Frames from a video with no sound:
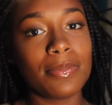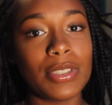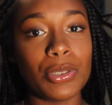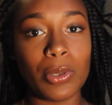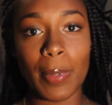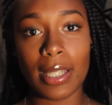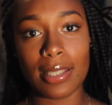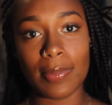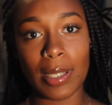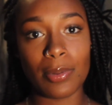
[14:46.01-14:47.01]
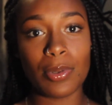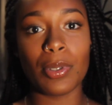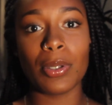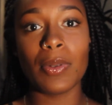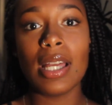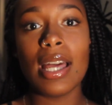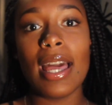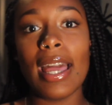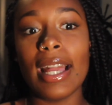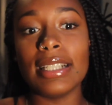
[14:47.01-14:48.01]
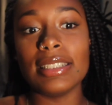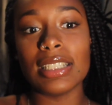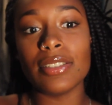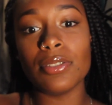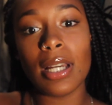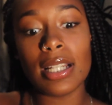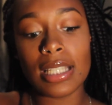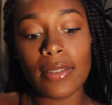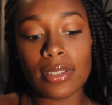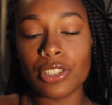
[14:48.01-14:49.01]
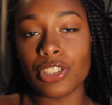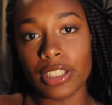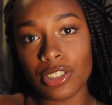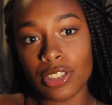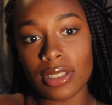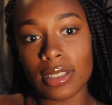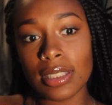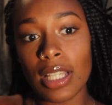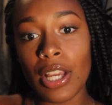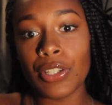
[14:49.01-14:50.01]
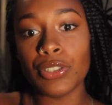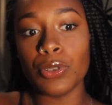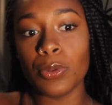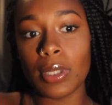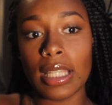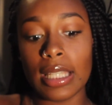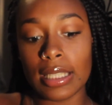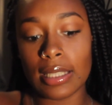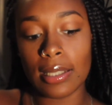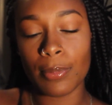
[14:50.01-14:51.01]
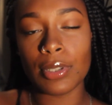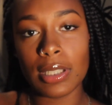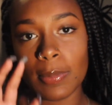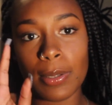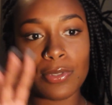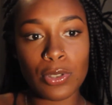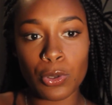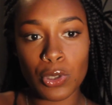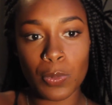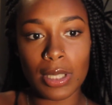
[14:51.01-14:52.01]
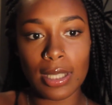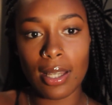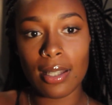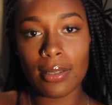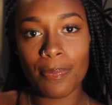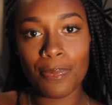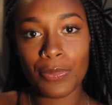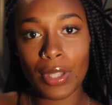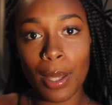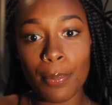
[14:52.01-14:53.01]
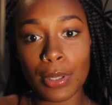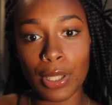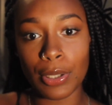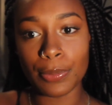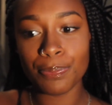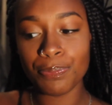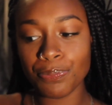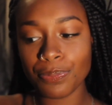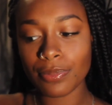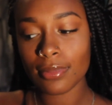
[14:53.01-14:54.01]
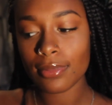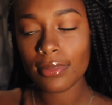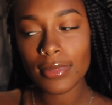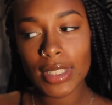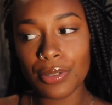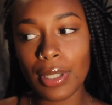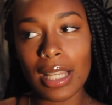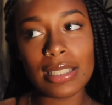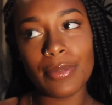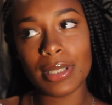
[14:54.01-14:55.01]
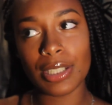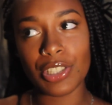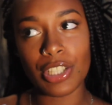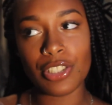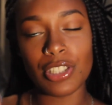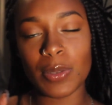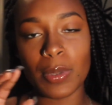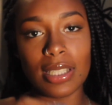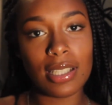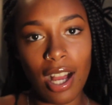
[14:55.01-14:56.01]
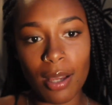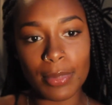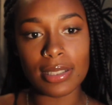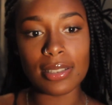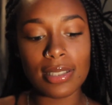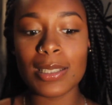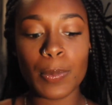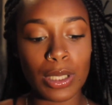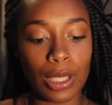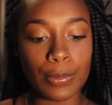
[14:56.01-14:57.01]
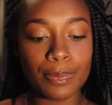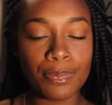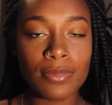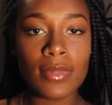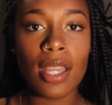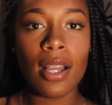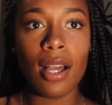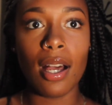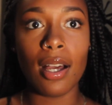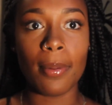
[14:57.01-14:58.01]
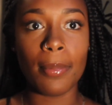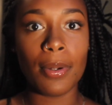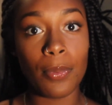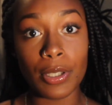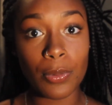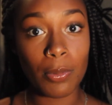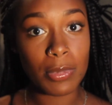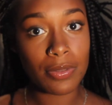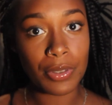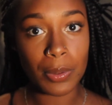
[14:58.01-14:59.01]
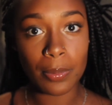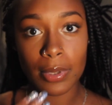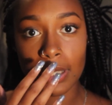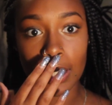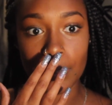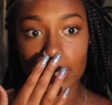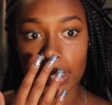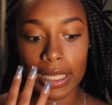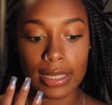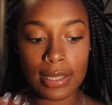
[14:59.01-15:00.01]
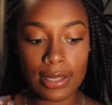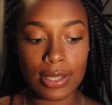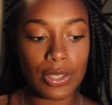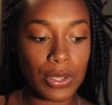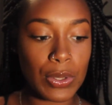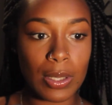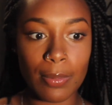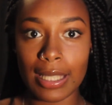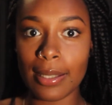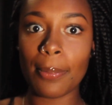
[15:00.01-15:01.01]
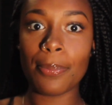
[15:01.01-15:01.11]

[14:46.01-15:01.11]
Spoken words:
enjoy making this makeup tutorial. And if you guys have suggestions, you can, I'm gonna leave my social media below. You guys give me suggestions, put in the comments below. what you want me to film. I want to get into some like